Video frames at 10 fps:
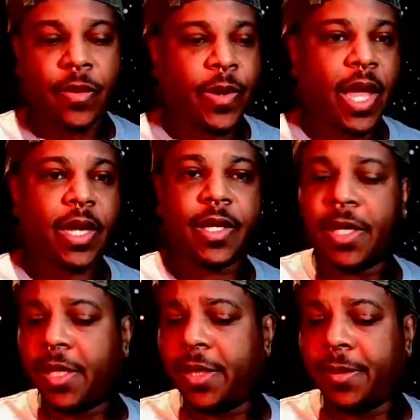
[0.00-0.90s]
Where are we at?
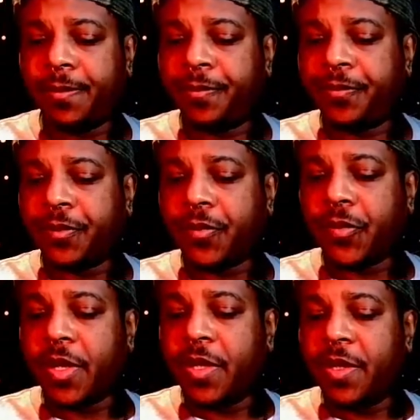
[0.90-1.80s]
Um,
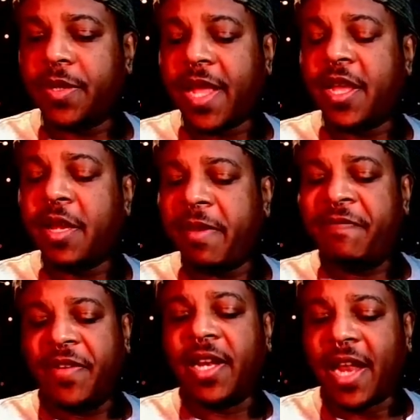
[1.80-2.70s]
They could
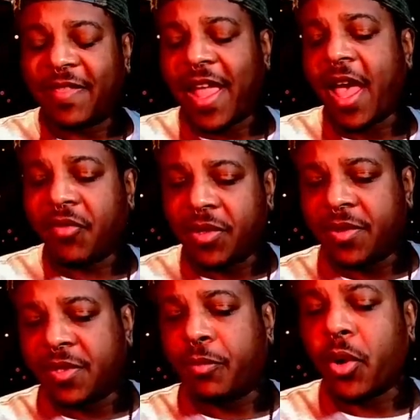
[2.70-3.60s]
be feeling like they have
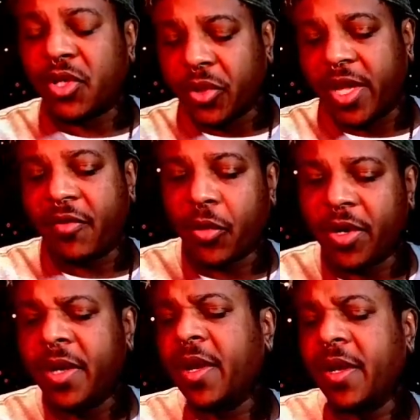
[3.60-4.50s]
to support you or give
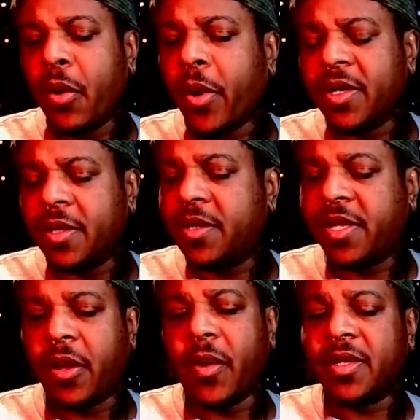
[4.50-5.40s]
or or
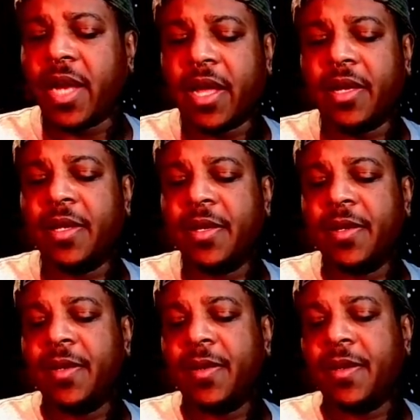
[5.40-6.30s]
see you as like a,
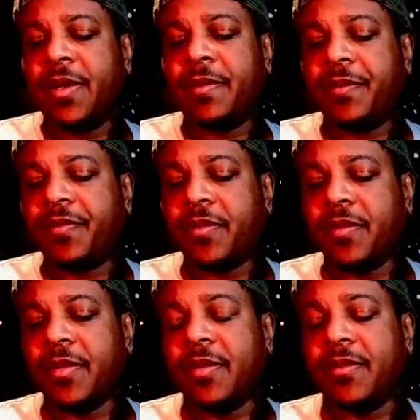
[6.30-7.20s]

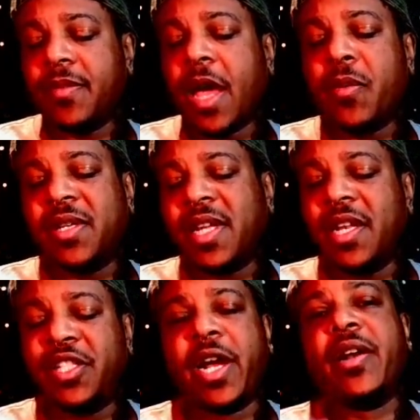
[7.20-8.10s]
I don't want to
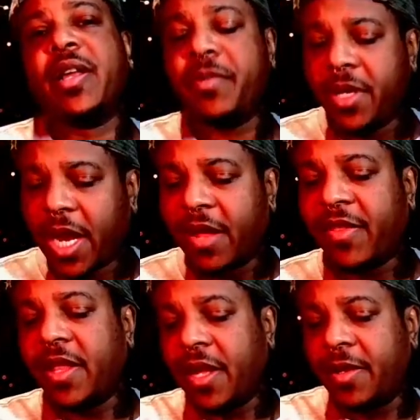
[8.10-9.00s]
say a charity, but like
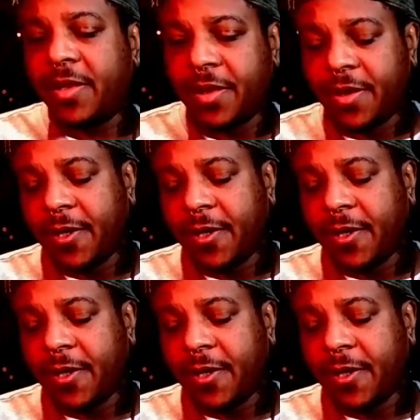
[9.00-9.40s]
they